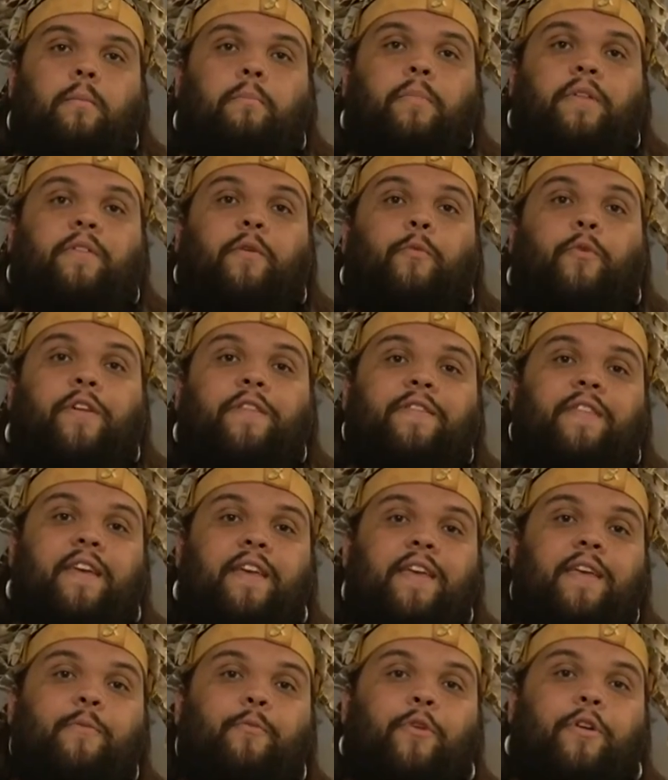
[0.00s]
But the one
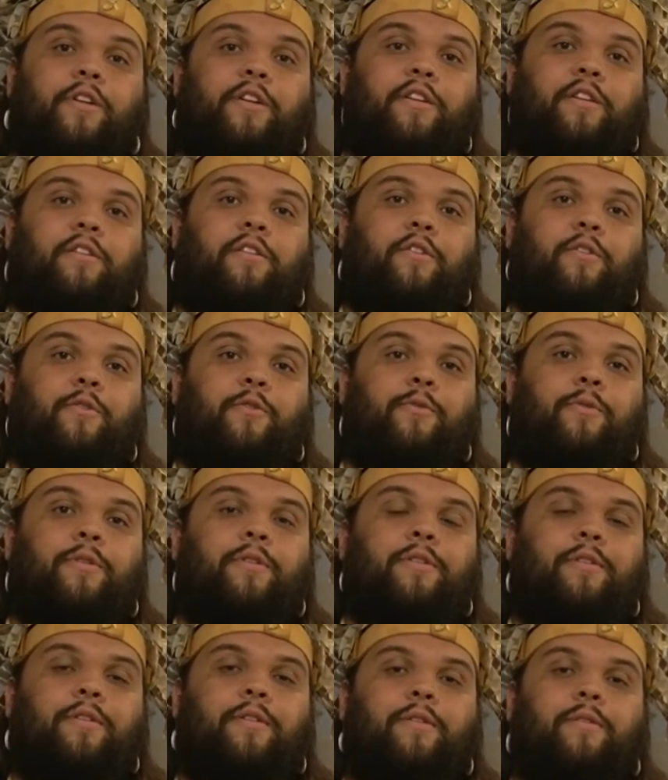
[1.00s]
thing he wanted to do
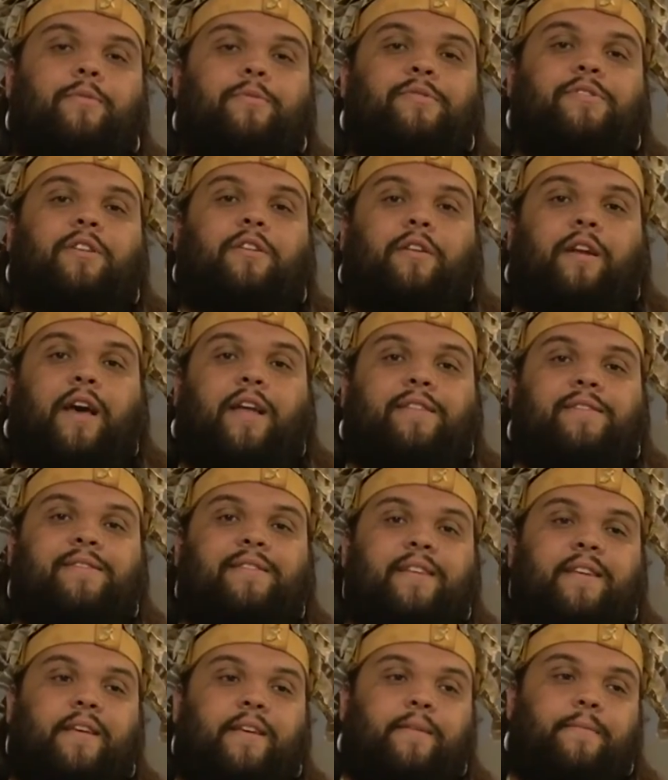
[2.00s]
was learn how to
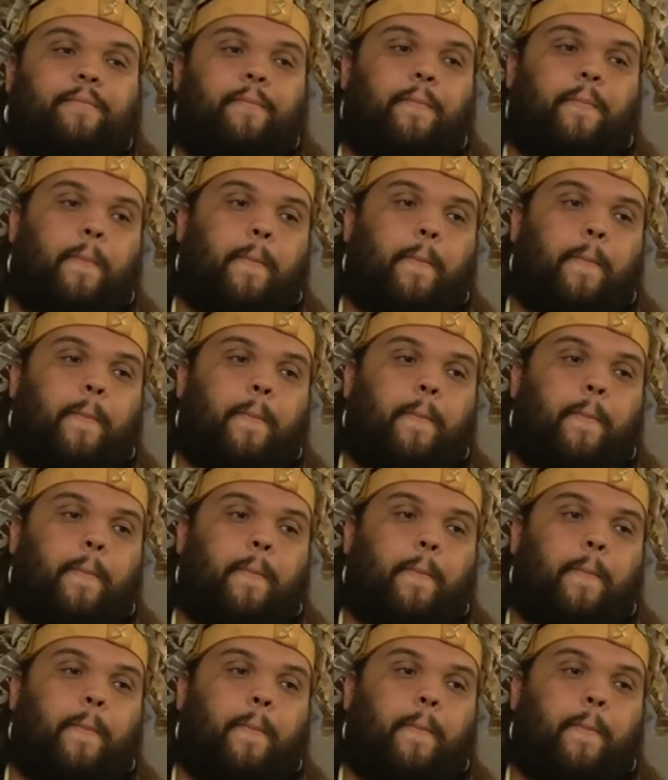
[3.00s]
sing.